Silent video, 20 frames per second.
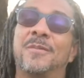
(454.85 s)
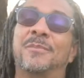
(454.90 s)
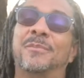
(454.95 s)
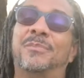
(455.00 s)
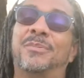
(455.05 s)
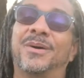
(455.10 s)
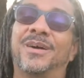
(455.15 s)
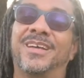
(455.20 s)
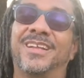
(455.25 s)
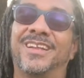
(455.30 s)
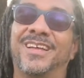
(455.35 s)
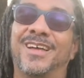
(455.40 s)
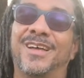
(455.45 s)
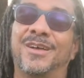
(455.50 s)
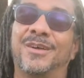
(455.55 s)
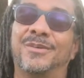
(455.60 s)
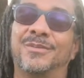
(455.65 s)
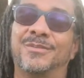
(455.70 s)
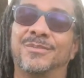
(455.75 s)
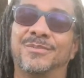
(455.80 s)
But
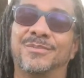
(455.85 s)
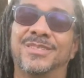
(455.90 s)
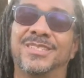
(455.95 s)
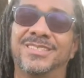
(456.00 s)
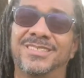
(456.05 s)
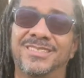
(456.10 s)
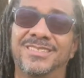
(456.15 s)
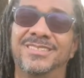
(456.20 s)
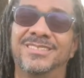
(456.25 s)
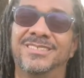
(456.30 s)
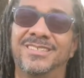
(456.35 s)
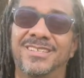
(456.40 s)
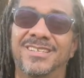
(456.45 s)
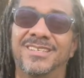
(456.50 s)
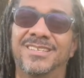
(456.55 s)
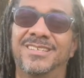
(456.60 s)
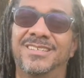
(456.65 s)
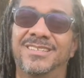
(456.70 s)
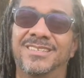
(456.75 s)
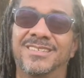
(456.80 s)
this is,
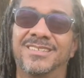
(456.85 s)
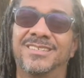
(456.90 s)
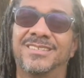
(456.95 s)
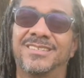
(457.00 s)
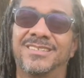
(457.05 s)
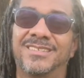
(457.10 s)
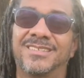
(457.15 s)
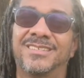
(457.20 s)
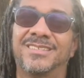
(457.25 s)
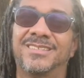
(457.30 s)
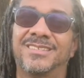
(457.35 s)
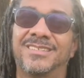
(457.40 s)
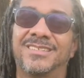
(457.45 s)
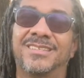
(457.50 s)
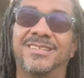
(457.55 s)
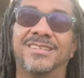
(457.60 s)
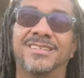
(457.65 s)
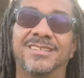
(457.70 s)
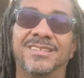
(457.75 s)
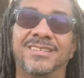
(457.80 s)

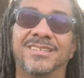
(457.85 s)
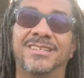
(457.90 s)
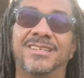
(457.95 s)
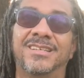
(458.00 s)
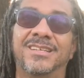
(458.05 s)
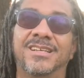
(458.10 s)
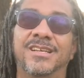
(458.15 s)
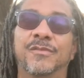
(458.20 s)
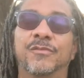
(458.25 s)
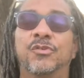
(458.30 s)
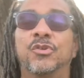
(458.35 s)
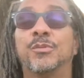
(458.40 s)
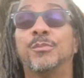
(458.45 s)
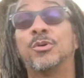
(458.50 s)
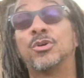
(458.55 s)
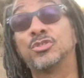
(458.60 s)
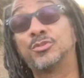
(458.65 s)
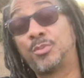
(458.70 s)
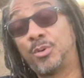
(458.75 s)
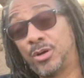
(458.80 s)
for the
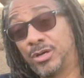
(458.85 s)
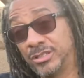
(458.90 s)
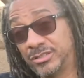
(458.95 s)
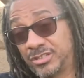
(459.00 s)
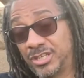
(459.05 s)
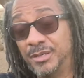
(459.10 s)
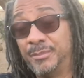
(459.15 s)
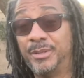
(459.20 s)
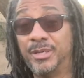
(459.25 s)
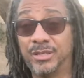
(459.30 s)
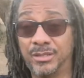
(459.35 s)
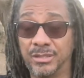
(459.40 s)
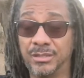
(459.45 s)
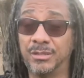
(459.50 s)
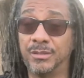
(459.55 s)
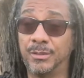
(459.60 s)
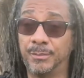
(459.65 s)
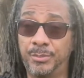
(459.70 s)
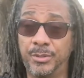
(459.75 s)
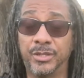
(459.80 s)
most part, it's going to be
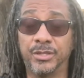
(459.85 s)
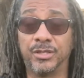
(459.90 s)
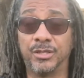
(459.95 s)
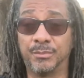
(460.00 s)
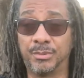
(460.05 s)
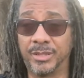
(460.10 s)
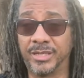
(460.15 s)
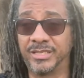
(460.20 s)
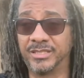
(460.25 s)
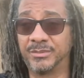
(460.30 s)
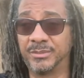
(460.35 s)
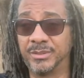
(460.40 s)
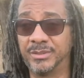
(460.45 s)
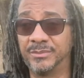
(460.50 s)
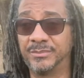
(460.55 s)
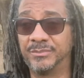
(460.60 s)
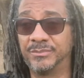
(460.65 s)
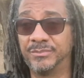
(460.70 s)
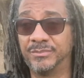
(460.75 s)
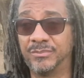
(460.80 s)
a pretty good placement,
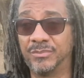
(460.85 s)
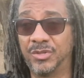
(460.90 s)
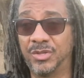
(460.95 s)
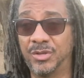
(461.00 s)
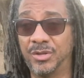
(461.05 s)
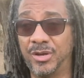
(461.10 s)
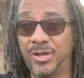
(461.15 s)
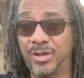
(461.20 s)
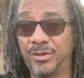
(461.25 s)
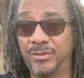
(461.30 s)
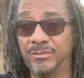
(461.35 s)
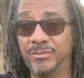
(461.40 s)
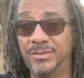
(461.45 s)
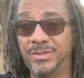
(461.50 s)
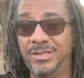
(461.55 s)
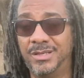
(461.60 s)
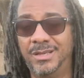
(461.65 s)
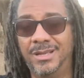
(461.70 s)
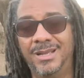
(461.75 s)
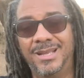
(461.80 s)
you know.
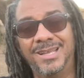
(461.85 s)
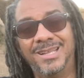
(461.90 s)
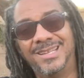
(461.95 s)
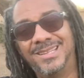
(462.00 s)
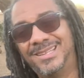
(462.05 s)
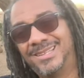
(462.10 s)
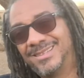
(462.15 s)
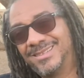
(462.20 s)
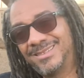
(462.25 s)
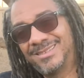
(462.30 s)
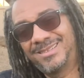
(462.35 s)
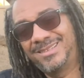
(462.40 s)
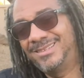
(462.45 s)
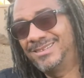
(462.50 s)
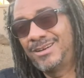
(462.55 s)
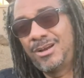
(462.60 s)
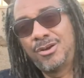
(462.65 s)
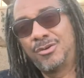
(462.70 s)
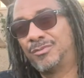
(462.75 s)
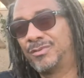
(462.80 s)
And there
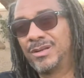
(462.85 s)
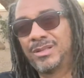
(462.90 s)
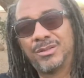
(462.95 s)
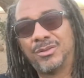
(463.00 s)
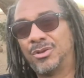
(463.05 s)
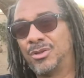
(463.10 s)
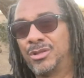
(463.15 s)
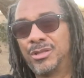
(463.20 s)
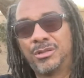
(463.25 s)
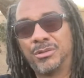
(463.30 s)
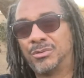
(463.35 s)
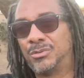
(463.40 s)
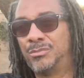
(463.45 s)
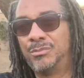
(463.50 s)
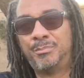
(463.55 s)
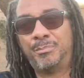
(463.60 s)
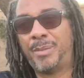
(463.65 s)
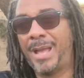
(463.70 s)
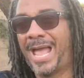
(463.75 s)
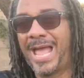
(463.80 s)
are really no
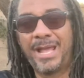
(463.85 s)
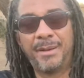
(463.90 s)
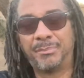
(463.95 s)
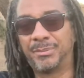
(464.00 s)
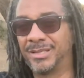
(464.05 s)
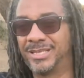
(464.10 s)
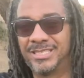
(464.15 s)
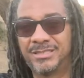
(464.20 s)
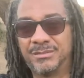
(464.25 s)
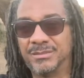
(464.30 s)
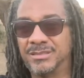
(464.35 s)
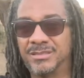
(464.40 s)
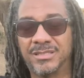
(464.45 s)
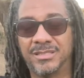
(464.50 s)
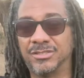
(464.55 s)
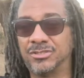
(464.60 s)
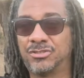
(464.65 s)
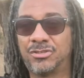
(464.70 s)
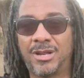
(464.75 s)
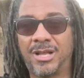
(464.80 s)
bad placements in
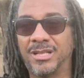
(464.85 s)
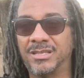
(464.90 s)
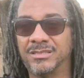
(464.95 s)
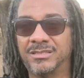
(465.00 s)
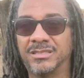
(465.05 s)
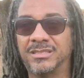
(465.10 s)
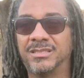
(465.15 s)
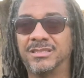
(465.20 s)
astrology.